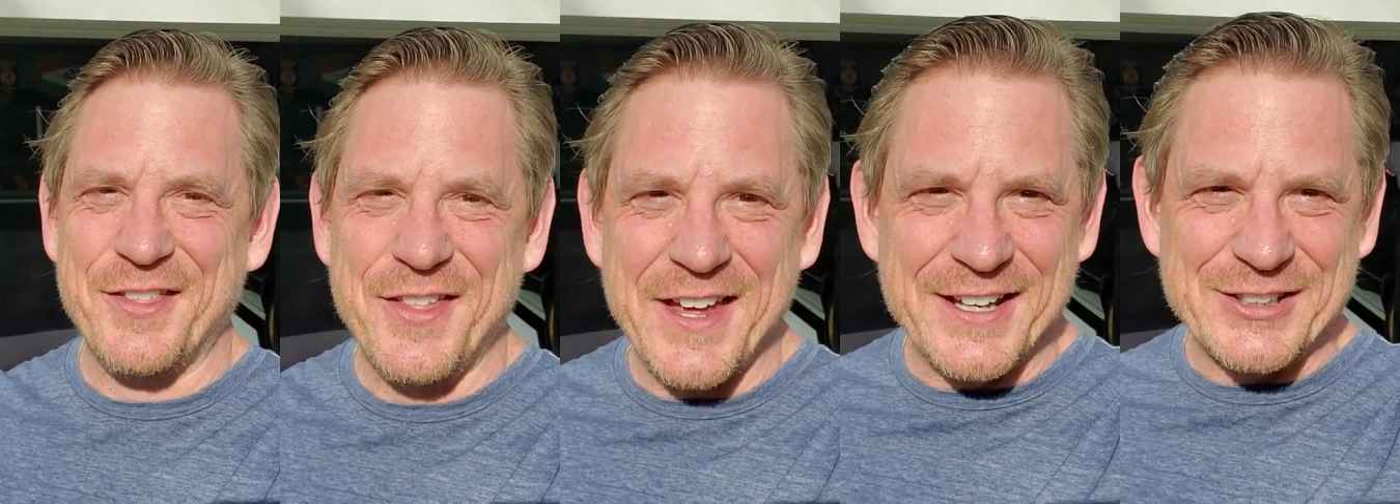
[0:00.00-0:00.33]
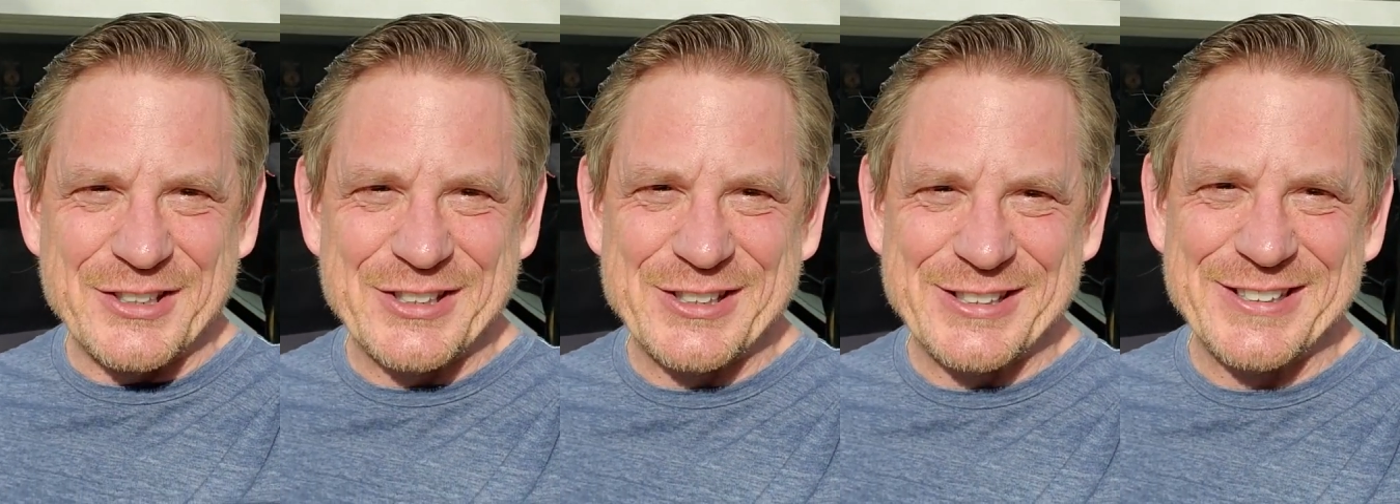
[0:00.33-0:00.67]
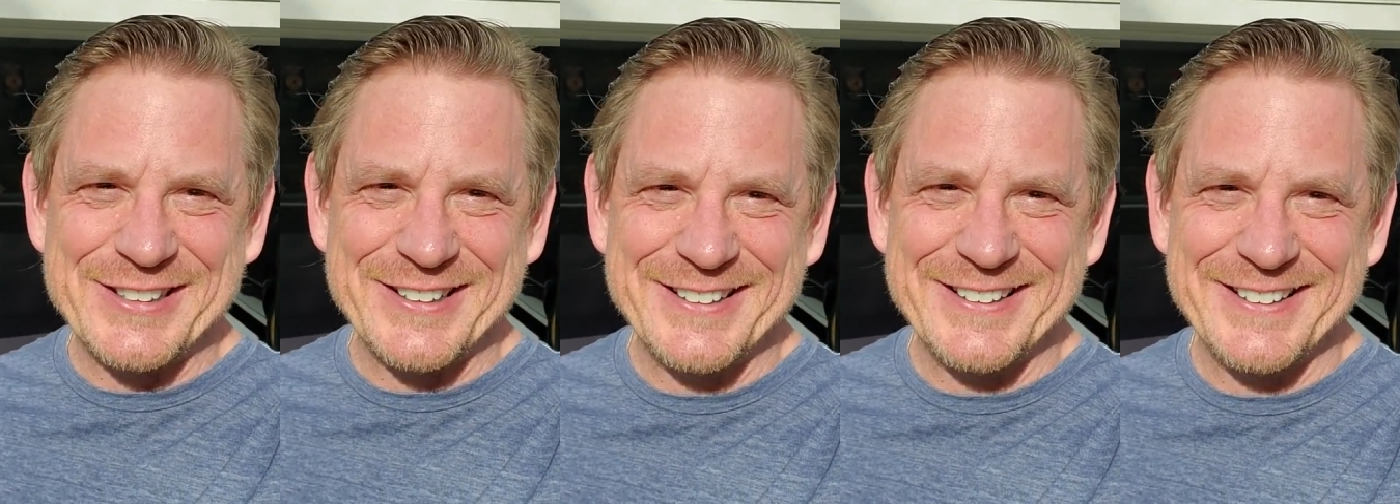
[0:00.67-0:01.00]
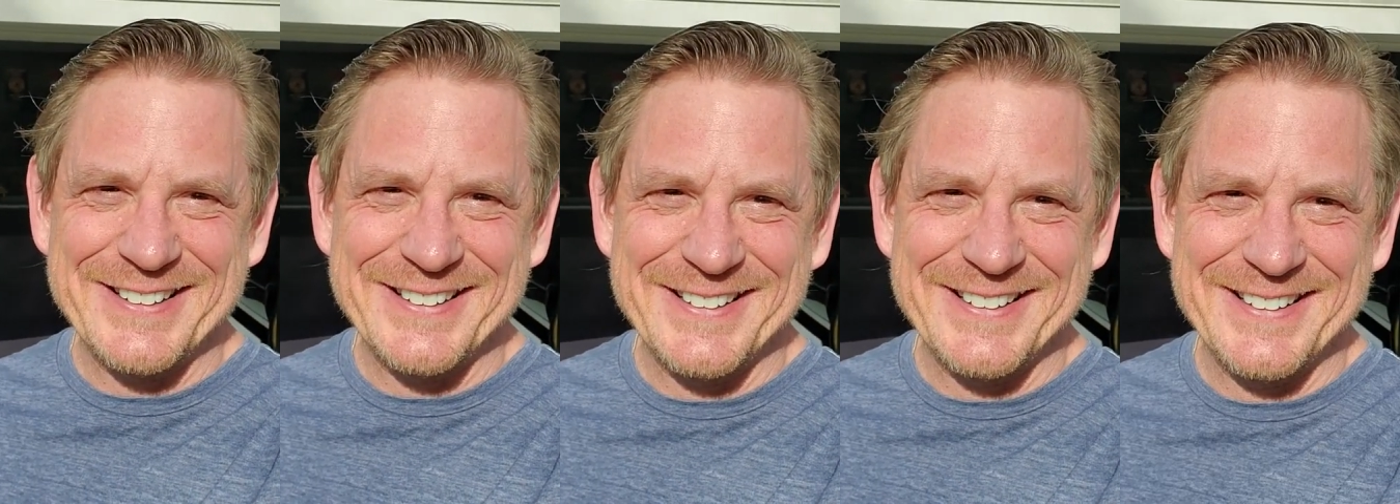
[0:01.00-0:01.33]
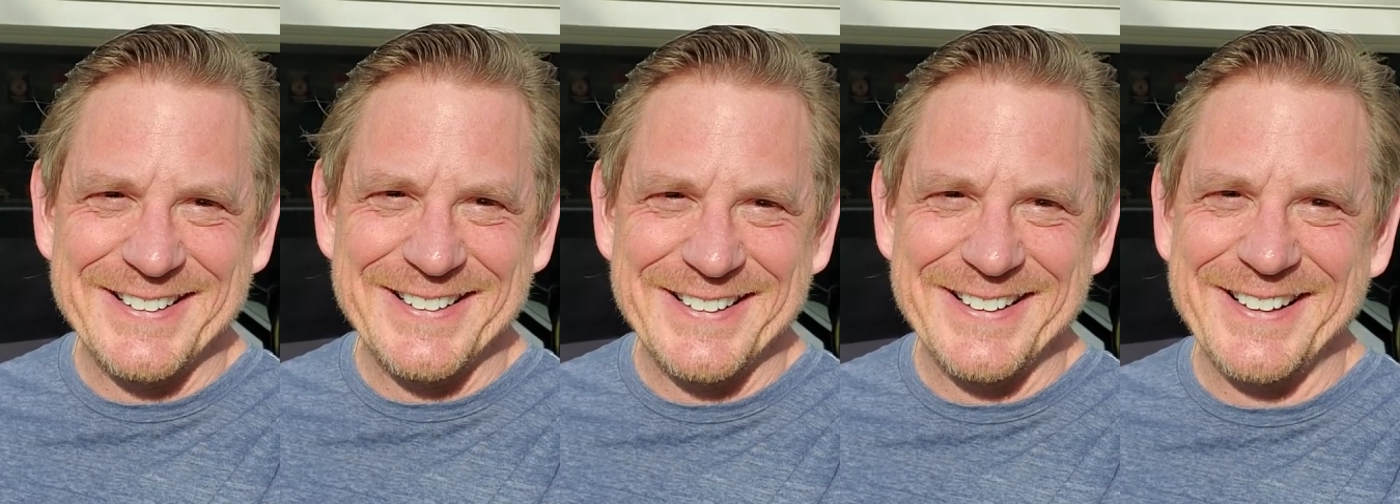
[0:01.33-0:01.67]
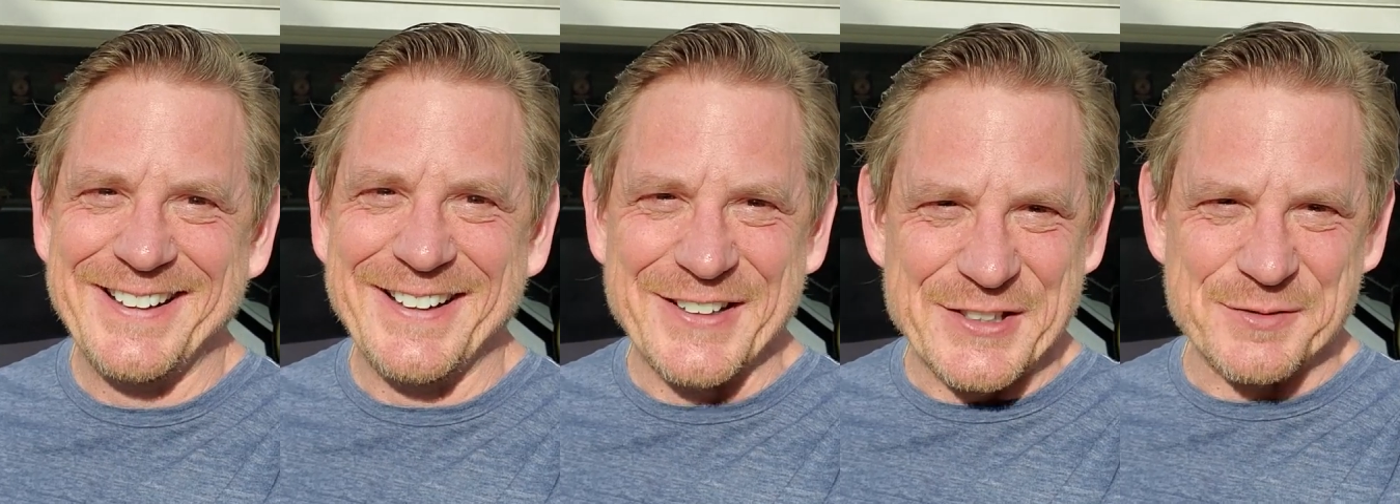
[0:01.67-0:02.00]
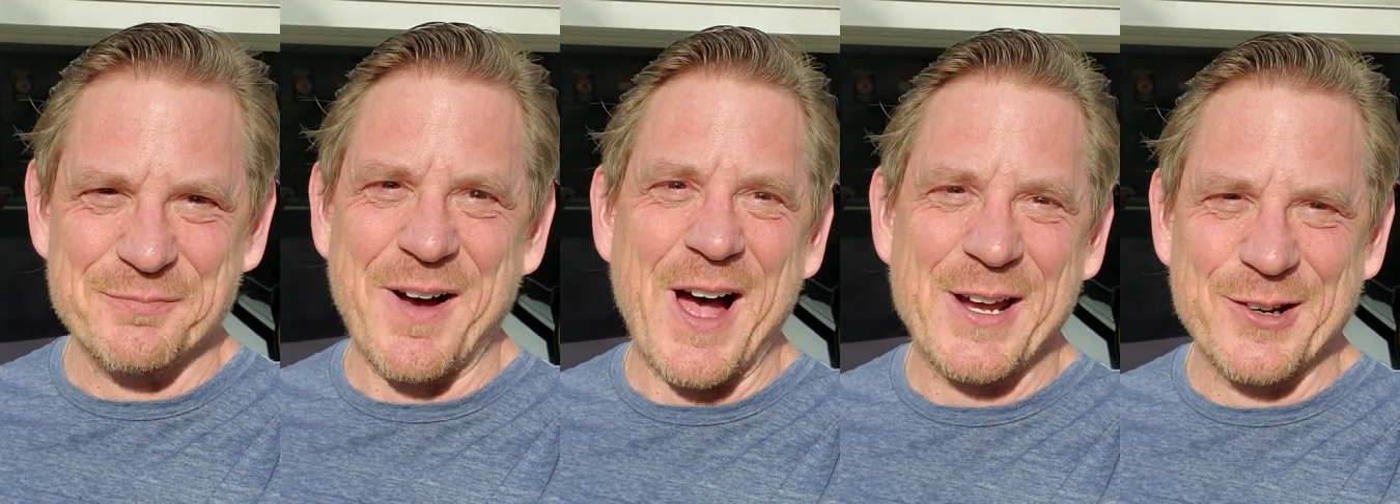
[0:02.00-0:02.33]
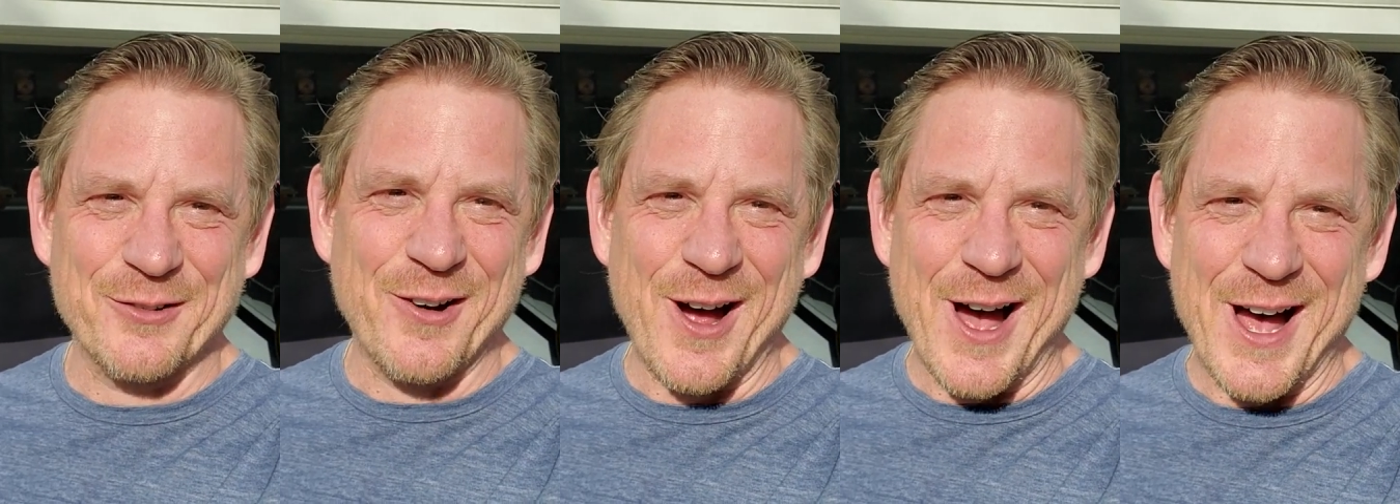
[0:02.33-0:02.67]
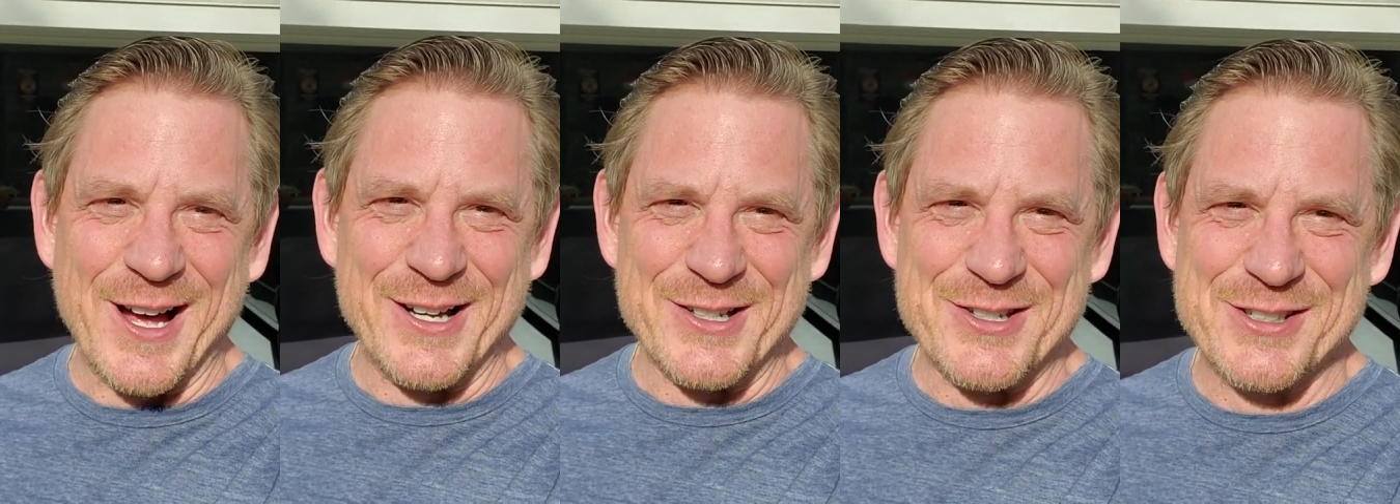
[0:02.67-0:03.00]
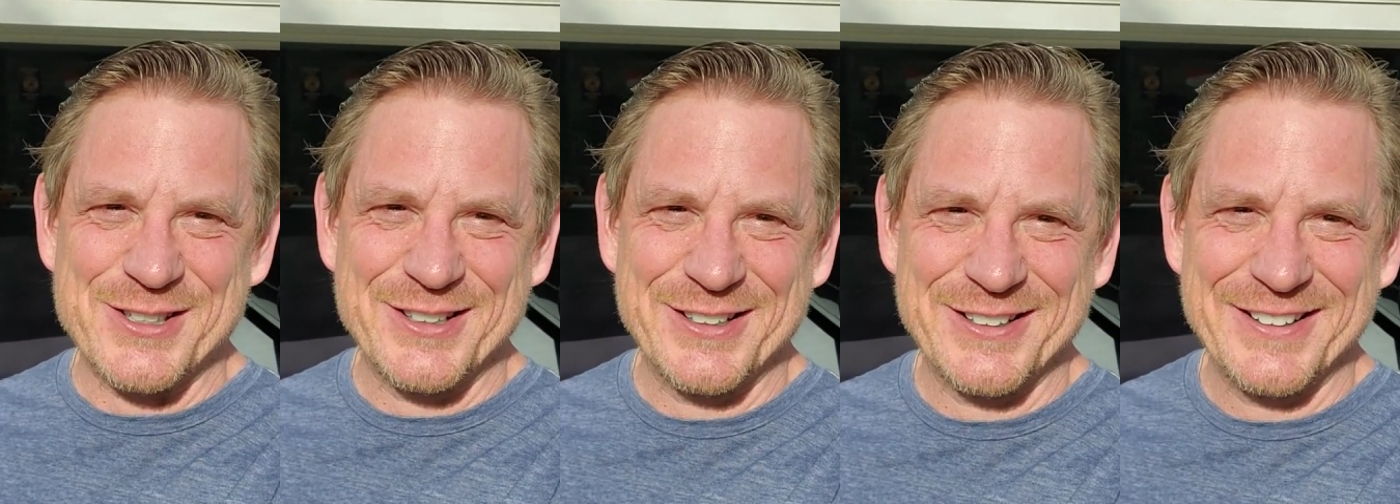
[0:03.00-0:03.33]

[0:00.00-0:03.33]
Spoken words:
this is my garage.